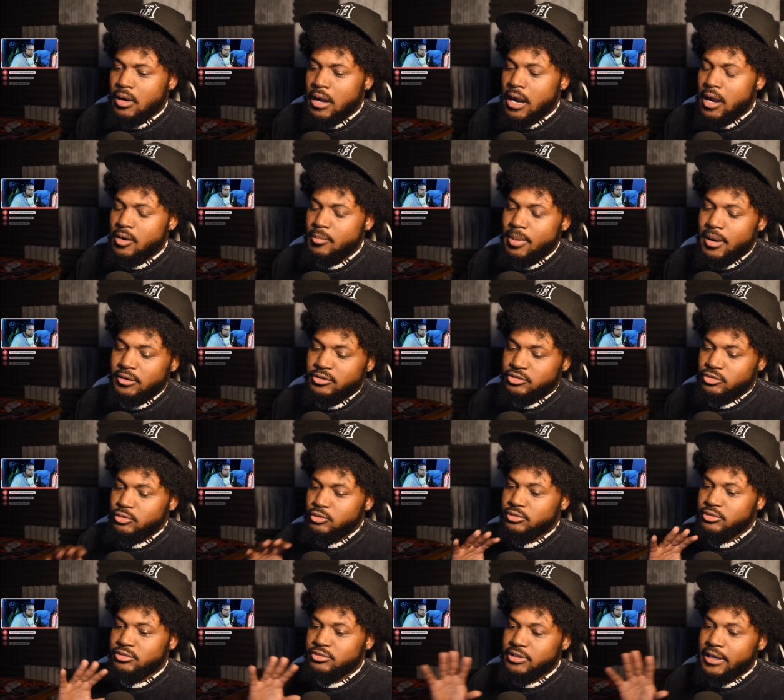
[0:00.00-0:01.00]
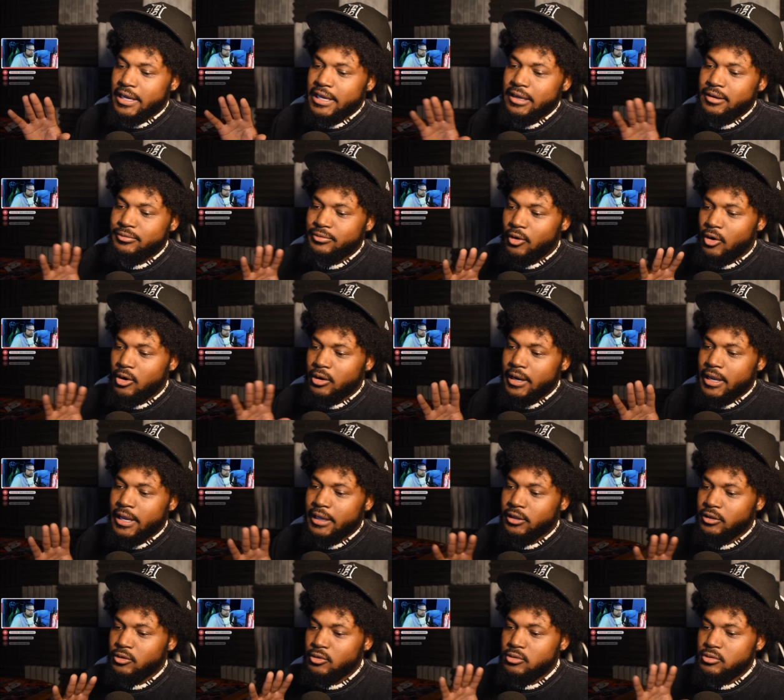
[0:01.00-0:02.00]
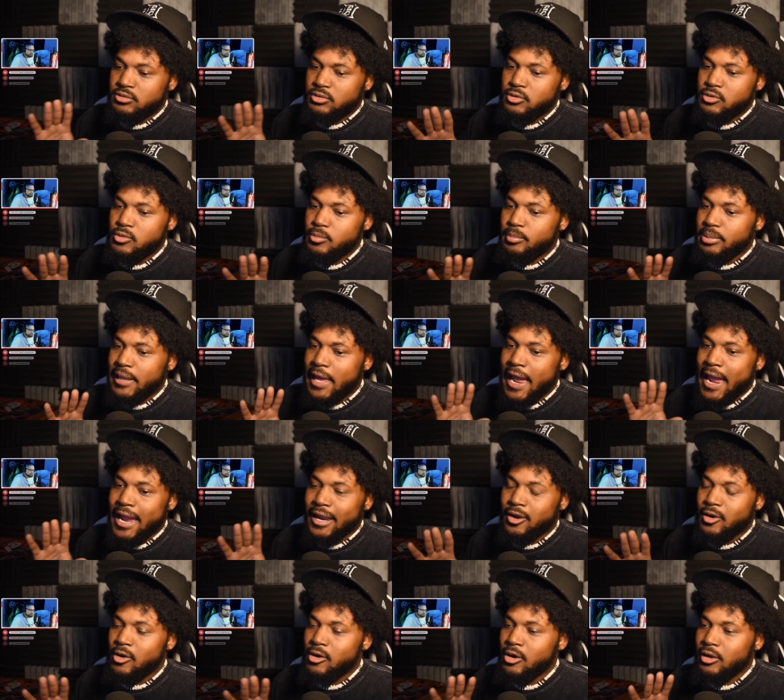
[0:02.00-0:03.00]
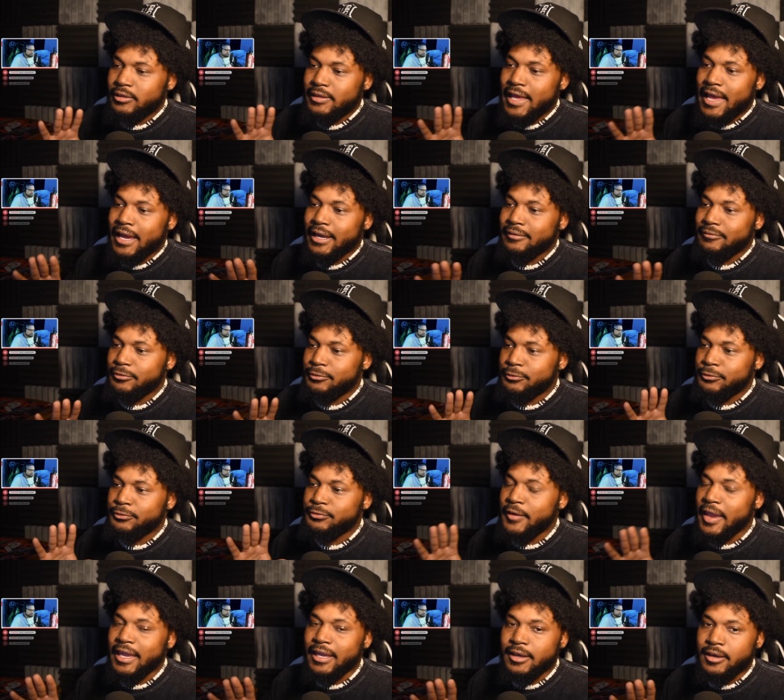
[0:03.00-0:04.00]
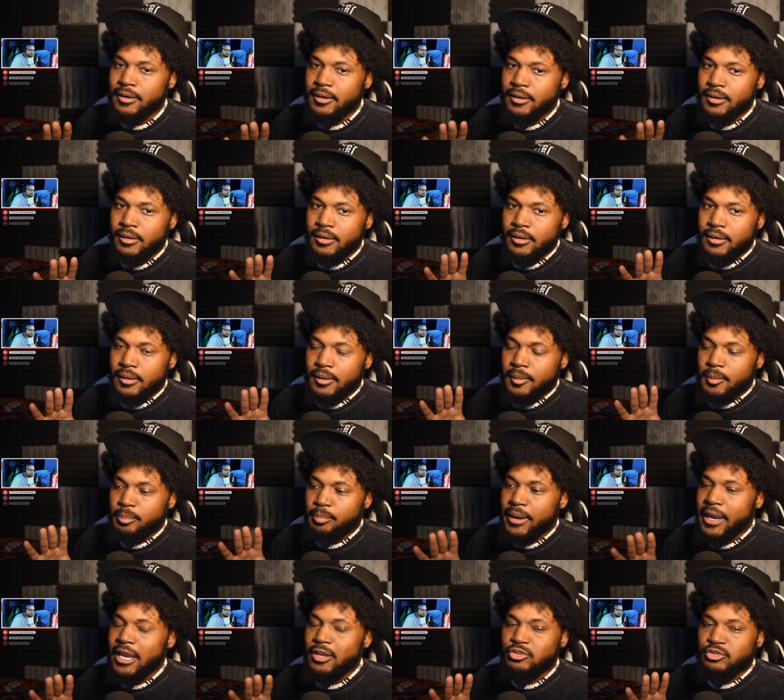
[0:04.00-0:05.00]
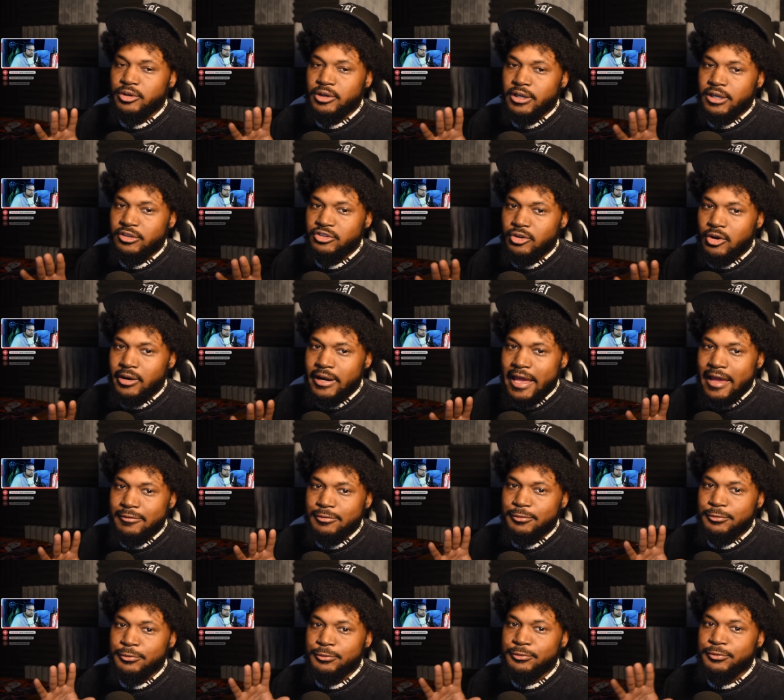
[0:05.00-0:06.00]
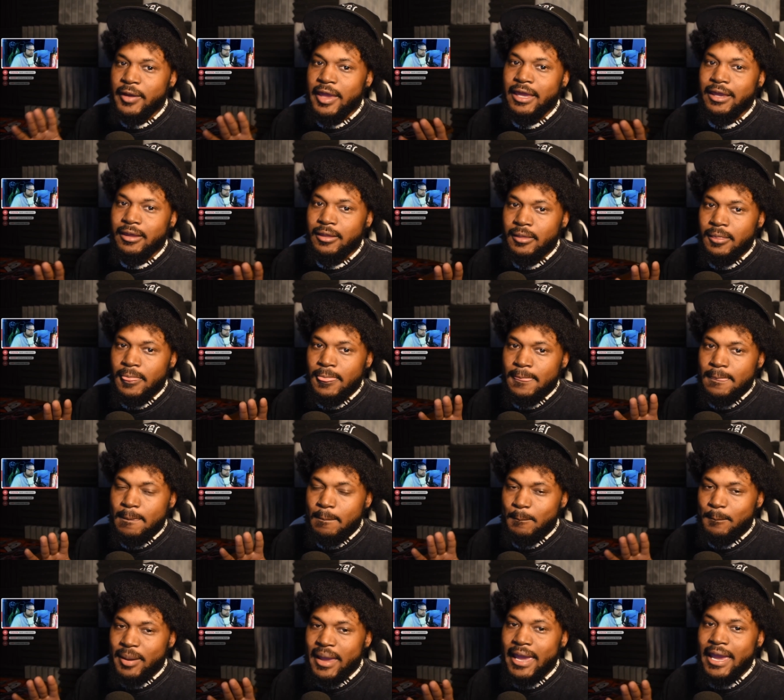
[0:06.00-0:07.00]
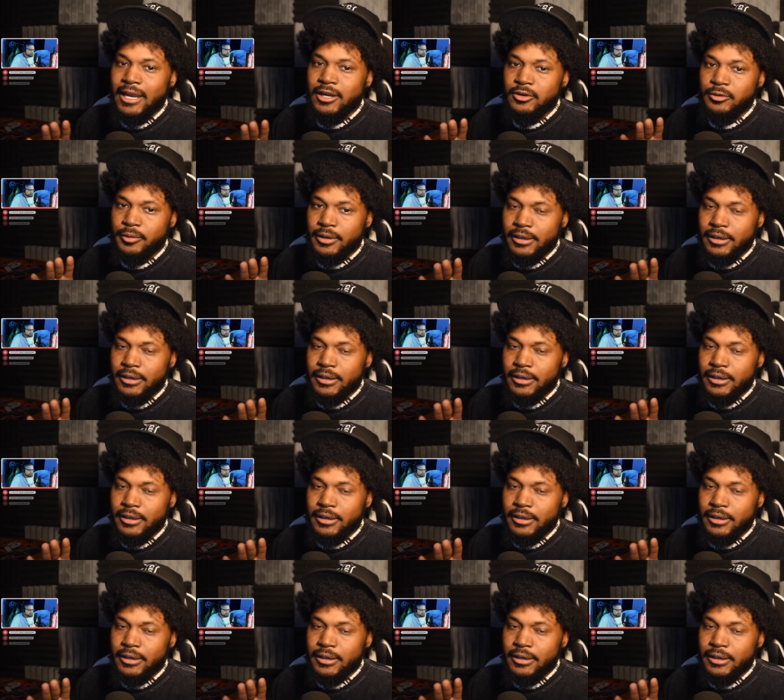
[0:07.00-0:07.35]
how about you save all that YouTube black, all that fake patronage, all that fake pandering